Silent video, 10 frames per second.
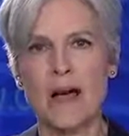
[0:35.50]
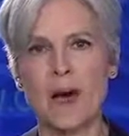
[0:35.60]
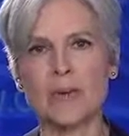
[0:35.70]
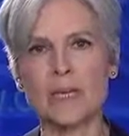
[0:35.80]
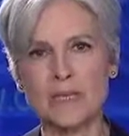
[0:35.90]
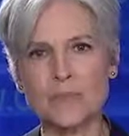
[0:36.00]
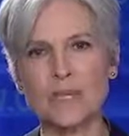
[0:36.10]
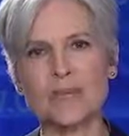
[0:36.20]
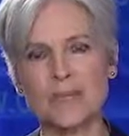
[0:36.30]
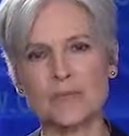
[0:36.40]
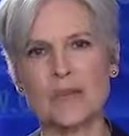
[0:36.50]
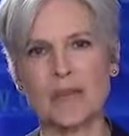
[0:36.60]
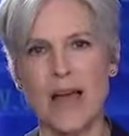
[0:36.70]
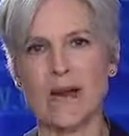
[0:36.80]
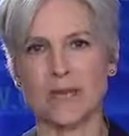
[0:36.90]
we need to begin with
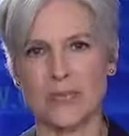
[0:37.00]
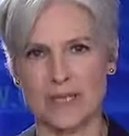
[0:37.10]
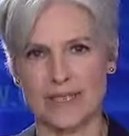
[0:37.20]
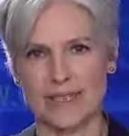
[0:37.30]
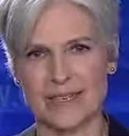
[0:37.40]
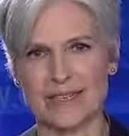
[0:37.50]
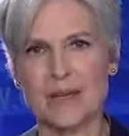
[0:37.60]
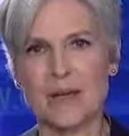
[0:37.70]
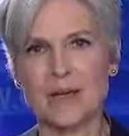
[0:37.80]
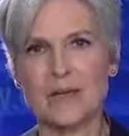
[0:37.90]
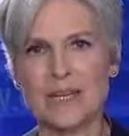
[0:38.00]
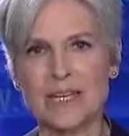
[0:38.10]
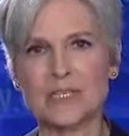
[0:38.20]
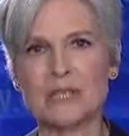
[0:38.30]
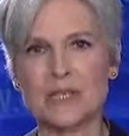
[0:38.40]
accountability. We
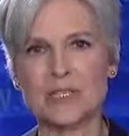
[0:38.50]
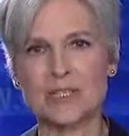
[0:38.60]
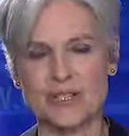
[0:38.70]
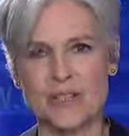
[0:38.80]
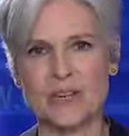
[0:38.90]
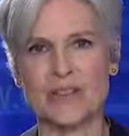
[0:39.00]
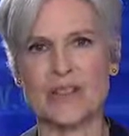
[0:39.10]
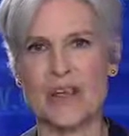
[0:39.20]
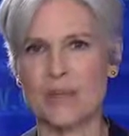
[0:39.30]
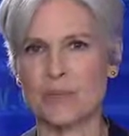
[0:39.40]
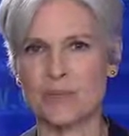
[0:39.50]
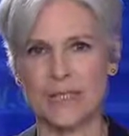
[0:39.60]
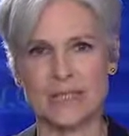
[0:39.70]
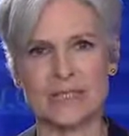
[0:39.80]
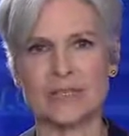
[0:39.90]
need to ensure that
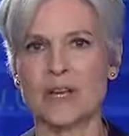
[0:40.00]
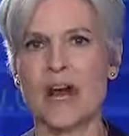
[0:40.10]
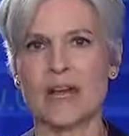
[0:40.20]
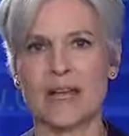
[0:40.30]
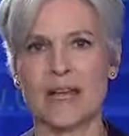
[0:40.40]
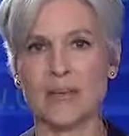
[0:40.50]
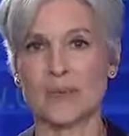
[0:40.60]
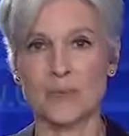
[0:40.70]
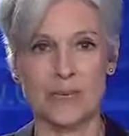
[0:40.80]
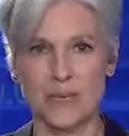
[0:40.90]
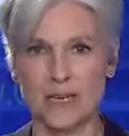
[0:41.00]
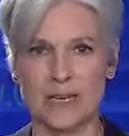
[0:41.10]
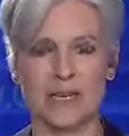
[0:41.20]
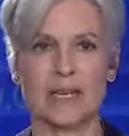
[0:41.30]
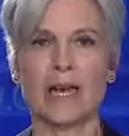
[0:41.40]
police do not have
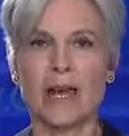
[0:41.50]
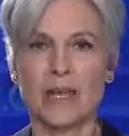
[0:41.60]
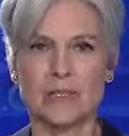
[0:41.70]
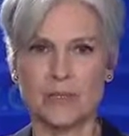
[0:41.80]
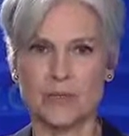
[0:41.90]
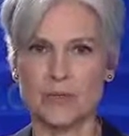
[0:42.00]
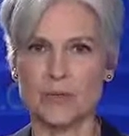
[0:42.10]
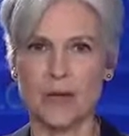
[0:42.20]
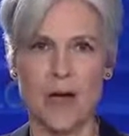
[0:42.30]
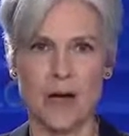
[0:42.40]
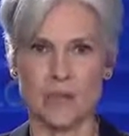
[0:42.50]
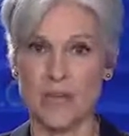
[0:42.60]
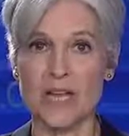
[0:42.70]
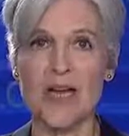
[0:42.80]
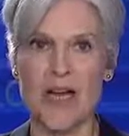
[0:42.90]
impunity to
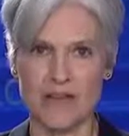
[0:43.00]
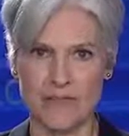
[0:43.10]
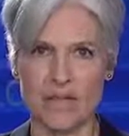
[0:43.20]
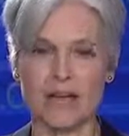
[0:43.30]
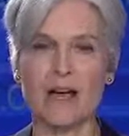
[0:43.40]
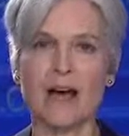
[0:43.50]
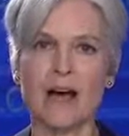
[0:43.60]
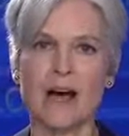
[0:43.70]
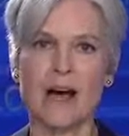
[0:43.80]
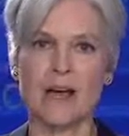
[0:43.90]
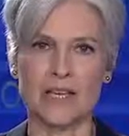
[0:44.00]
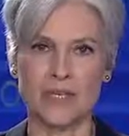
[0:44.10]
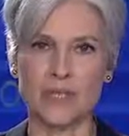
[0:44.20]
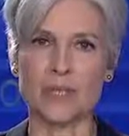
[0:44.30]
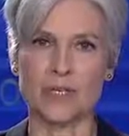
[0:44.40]
wreak havoc
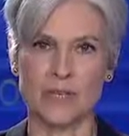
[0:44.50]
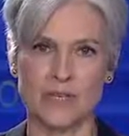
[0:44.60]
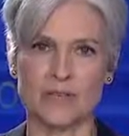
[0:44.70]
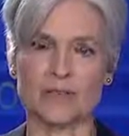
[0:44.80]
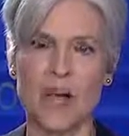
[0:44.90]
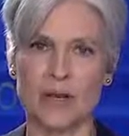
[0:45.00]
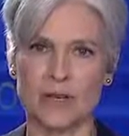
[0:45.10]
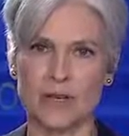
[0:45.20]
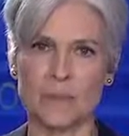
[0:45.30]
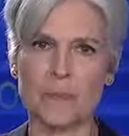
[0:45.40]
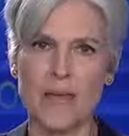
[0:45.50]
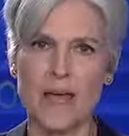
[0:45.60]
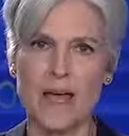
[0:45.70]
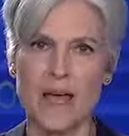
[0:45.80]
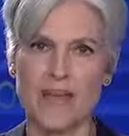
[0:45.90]
in communities of color.
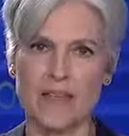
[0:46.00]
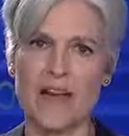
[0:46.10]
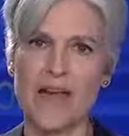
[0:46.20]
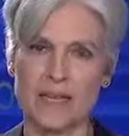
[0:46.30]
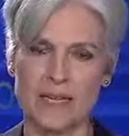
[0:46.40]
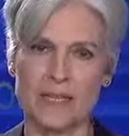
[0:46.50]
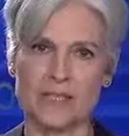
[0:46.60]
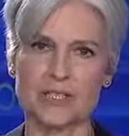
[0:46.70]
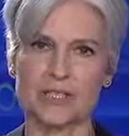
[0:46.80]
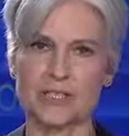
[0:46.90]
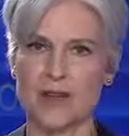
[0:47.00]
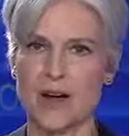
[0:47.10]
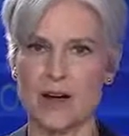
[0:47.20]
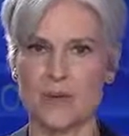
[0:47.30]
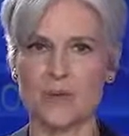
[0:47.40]
And that needs to
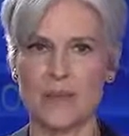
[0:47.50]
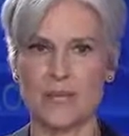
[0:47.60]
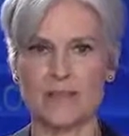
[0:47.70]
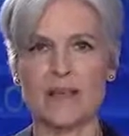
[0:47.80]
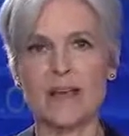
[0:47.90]
start with